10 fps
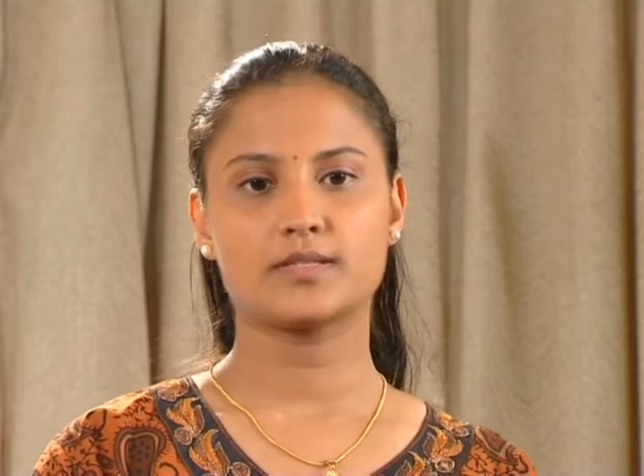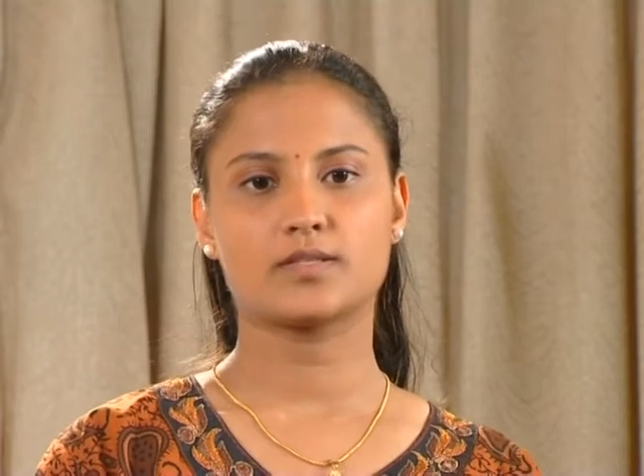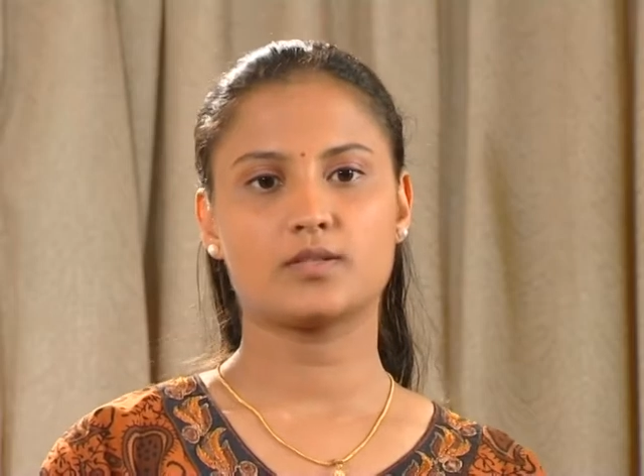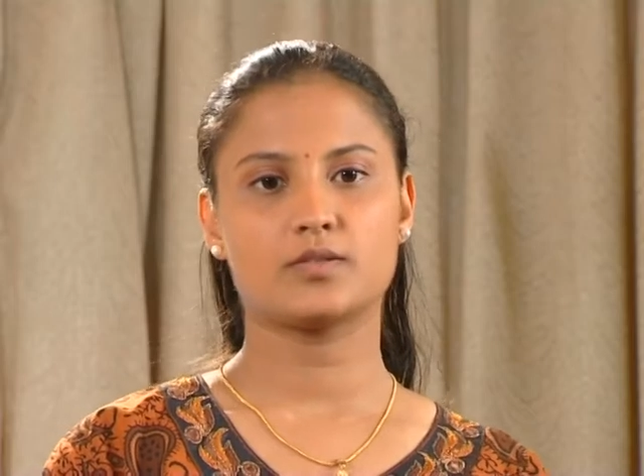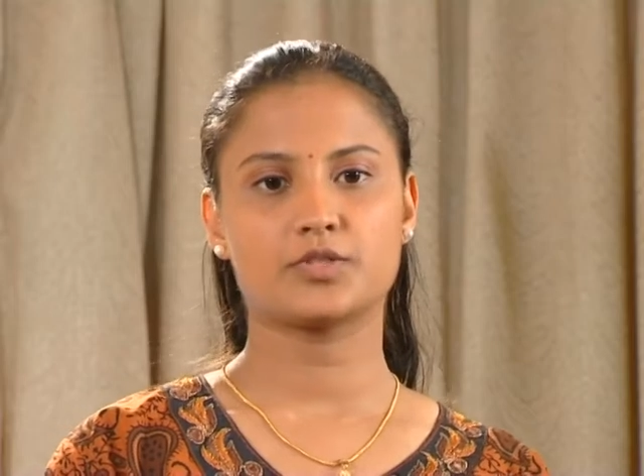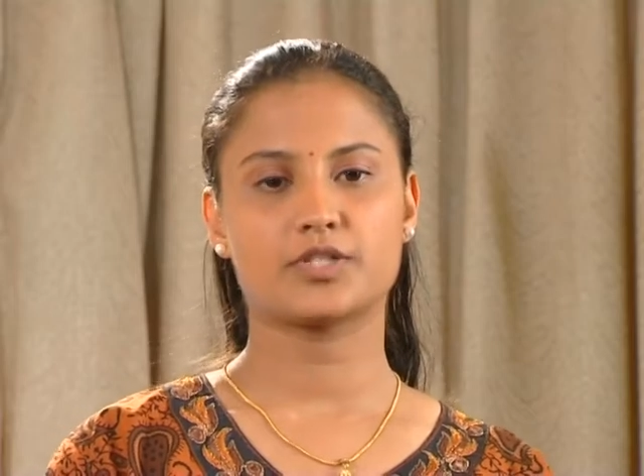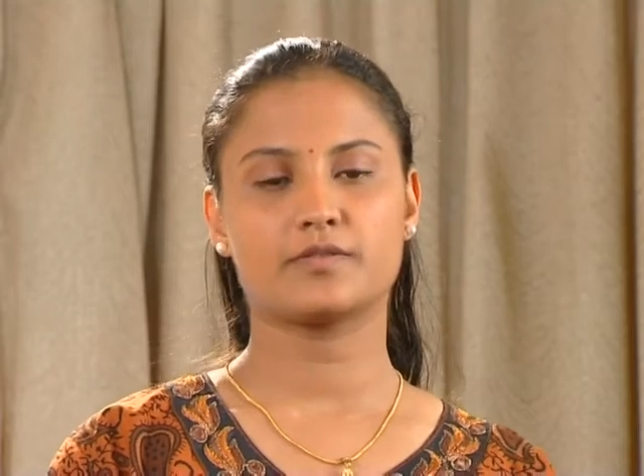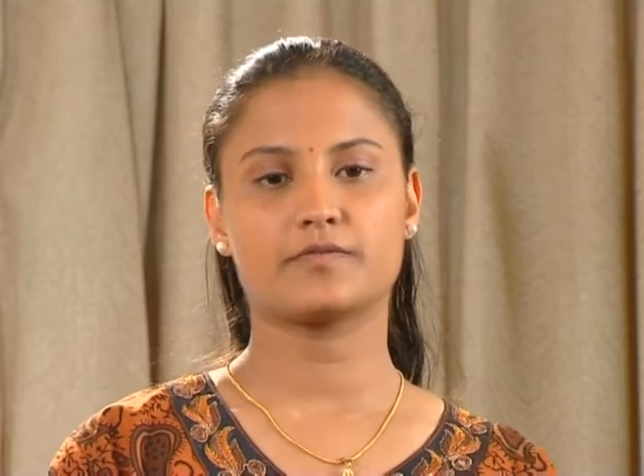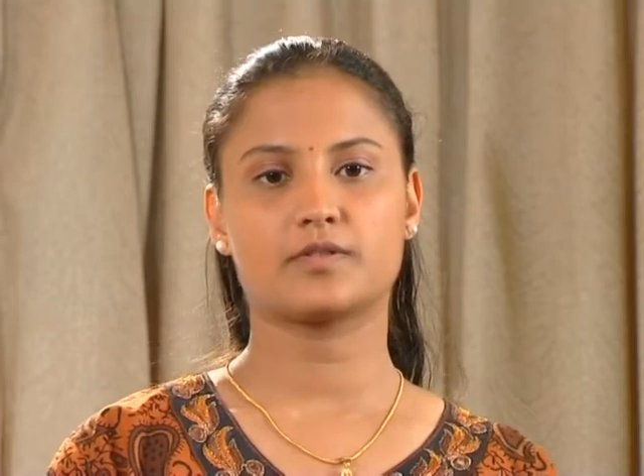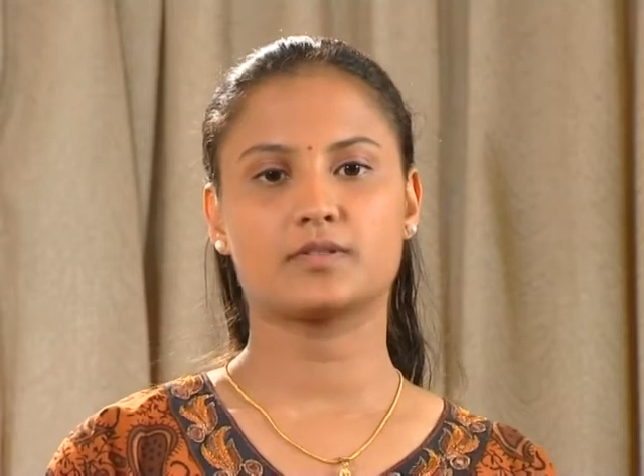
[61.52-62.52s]

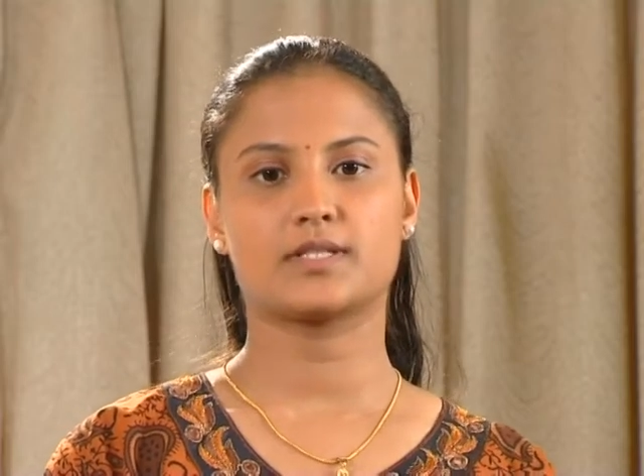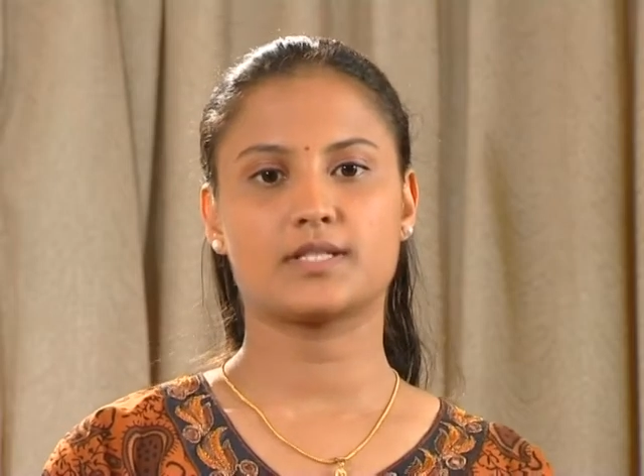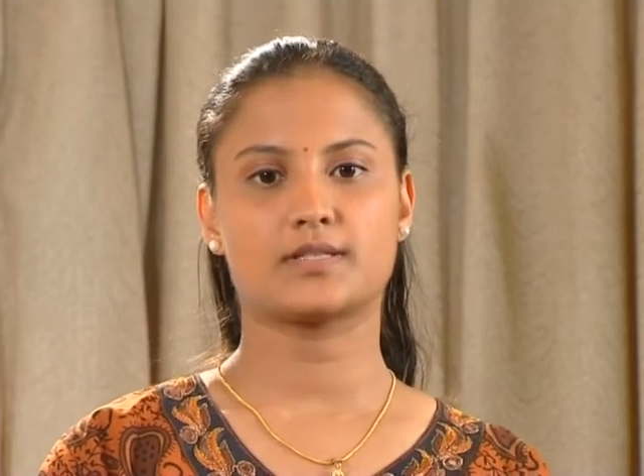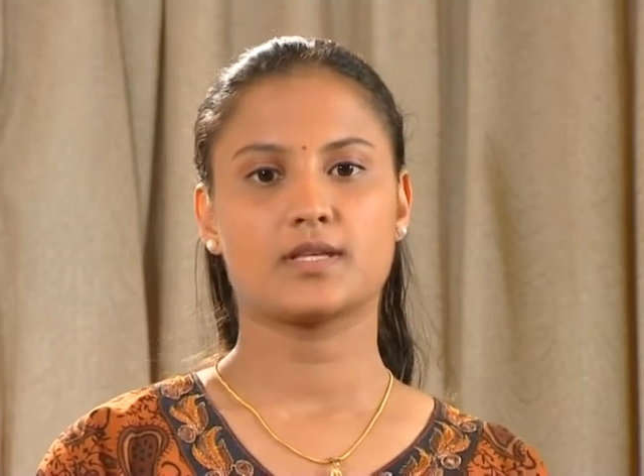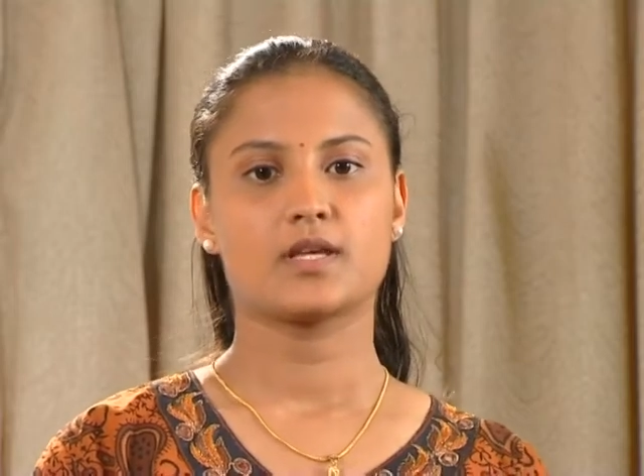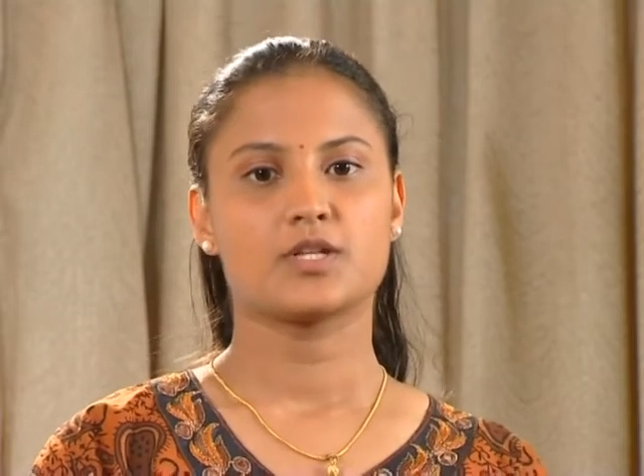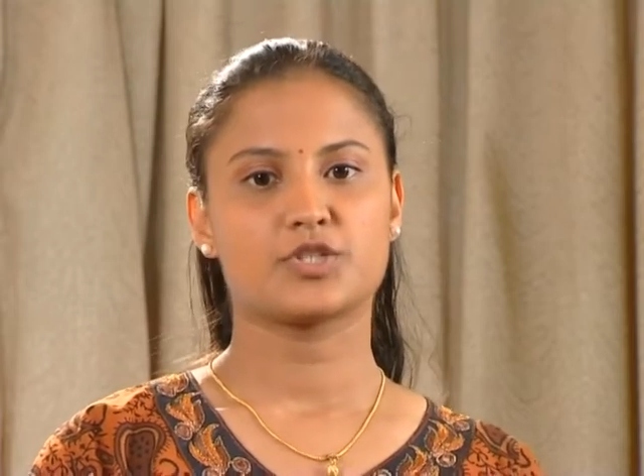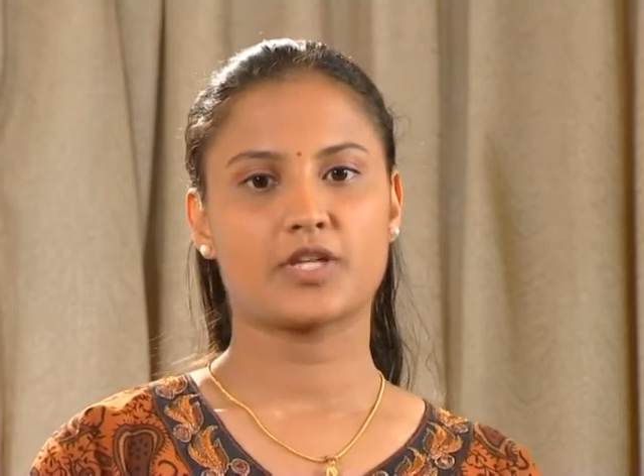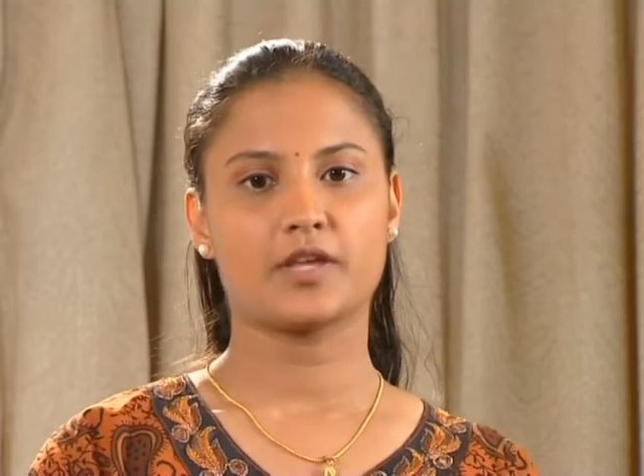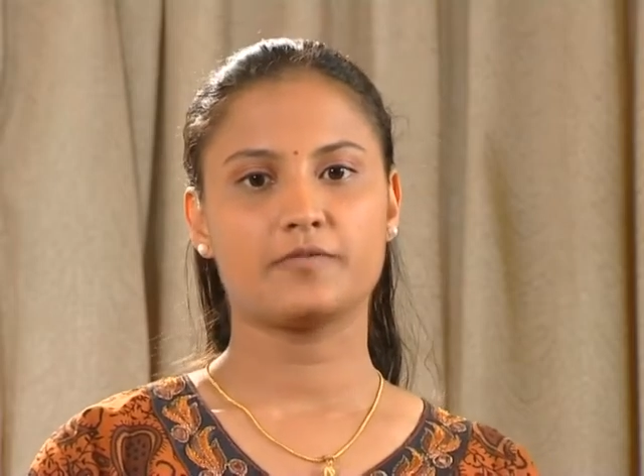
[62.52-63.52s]
solution for this
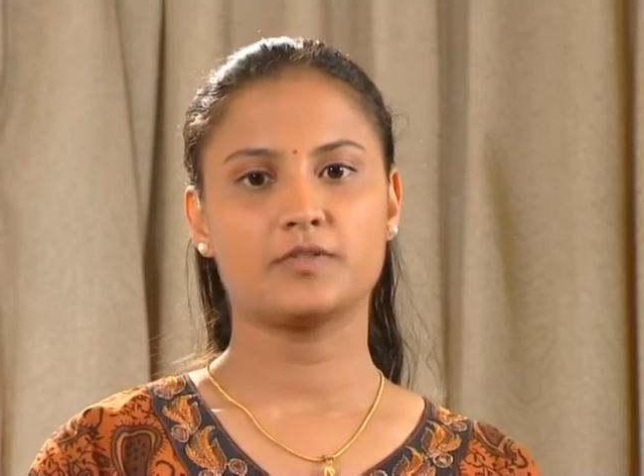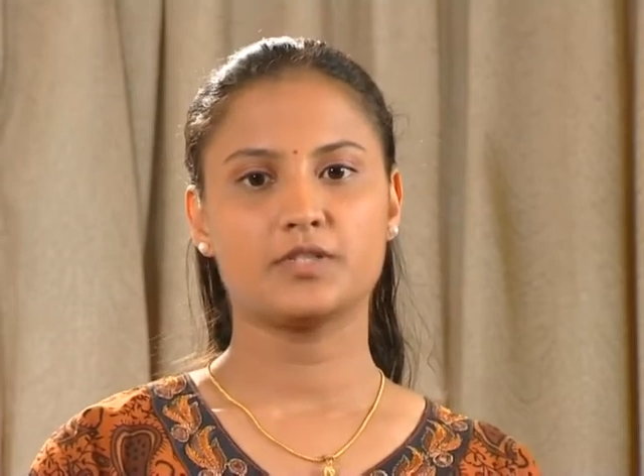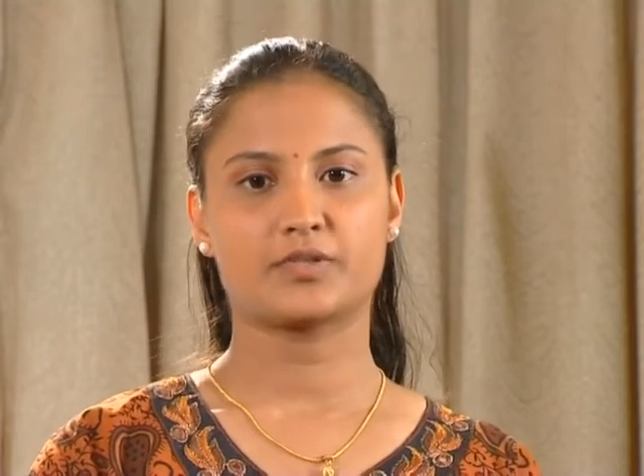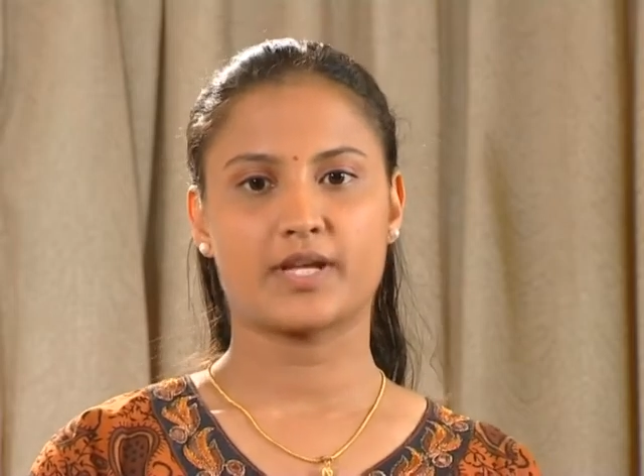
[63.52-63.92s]
shameful